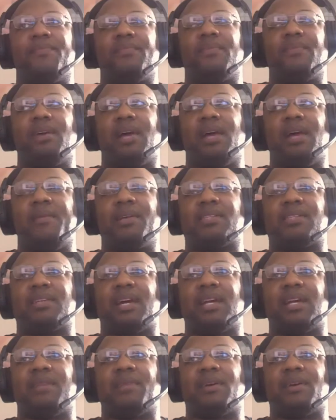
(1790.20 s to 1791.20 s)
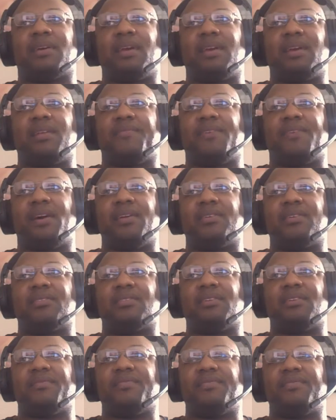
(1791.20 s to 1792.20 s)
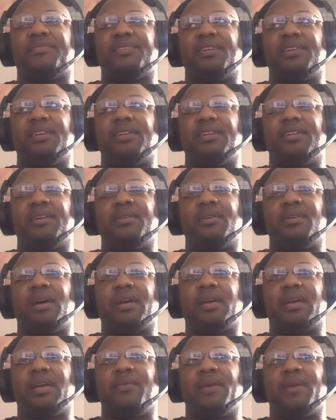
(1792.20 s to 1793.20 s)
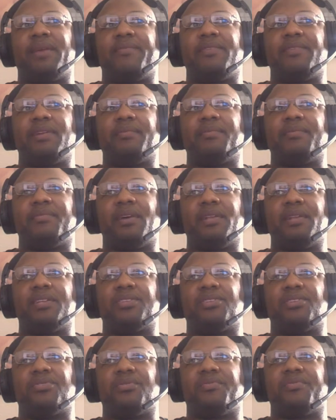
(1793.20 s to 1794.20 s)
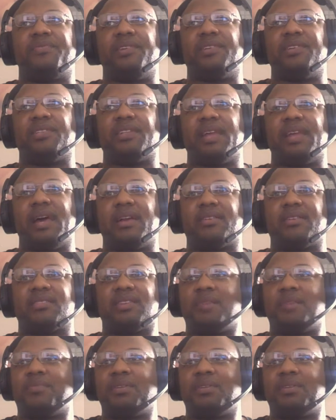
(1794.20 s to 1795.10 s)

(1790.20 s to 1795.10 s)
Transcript: I am excited about King of the Fighters 15 though. I can't wait for them to finally show some footage of that or something.